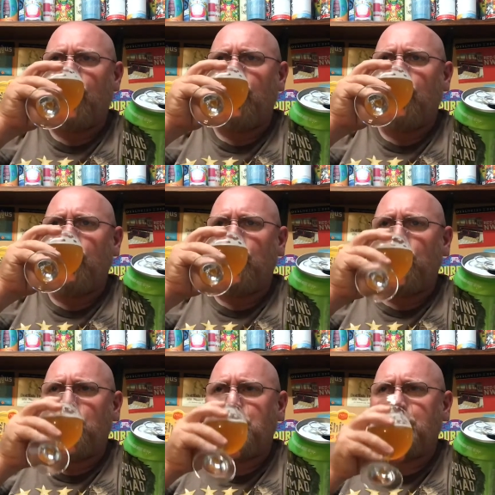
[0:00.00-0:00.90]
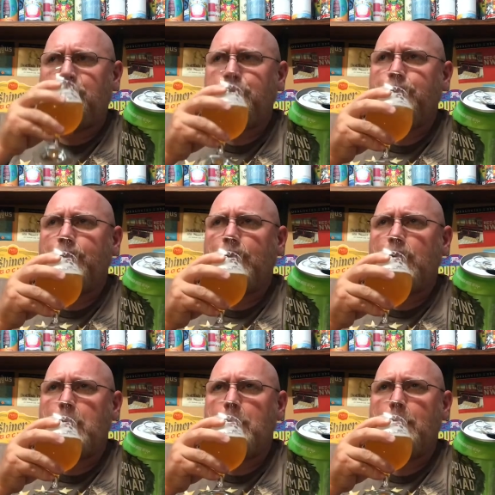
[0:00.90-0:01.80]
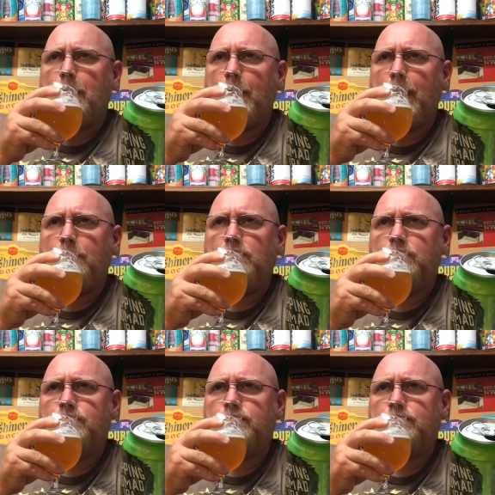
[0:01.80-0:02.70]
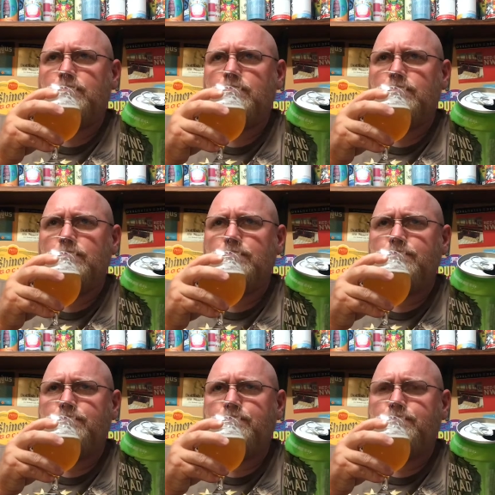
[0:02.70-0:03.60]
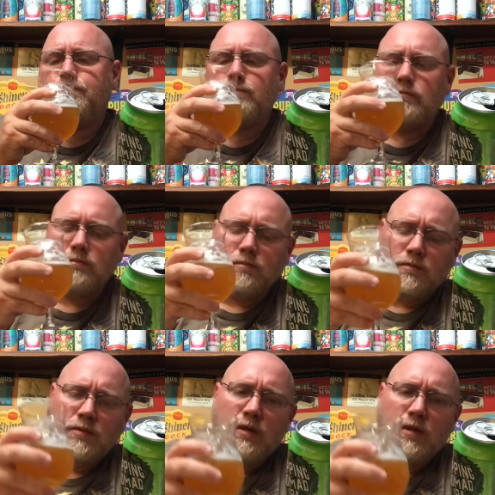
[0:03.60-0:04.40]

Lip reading: (silence)